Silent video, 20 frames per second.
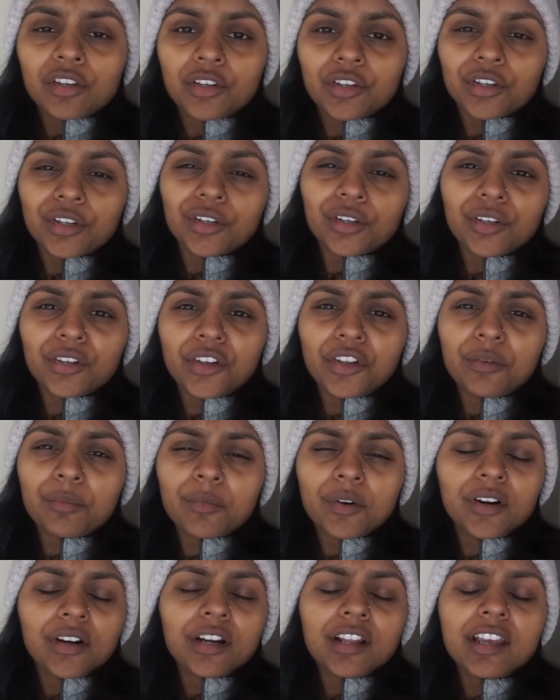Good
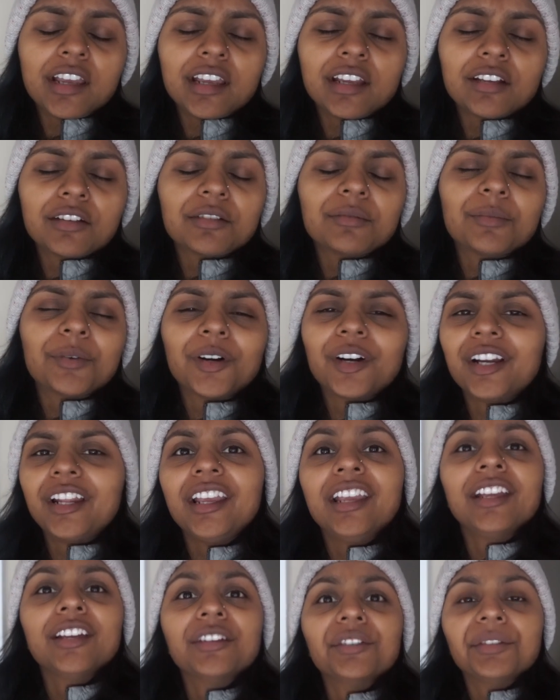morning, good
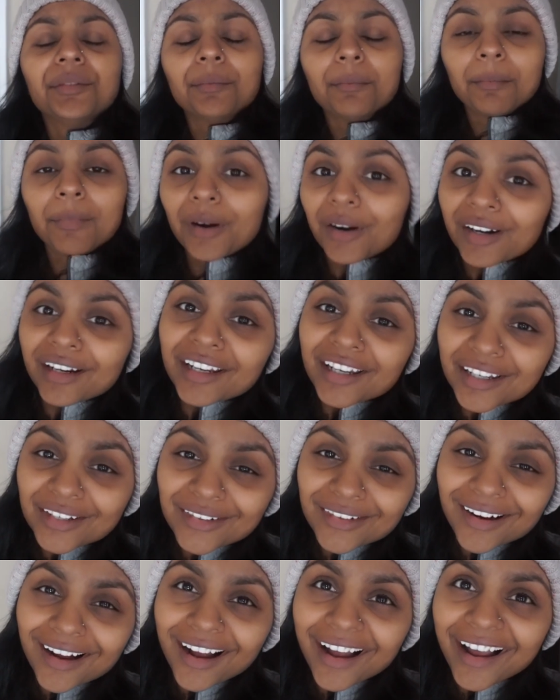morning, good morning,
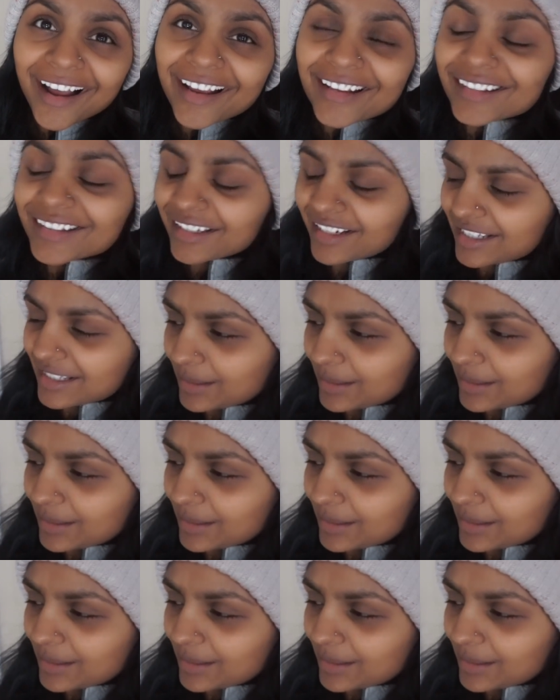you guys.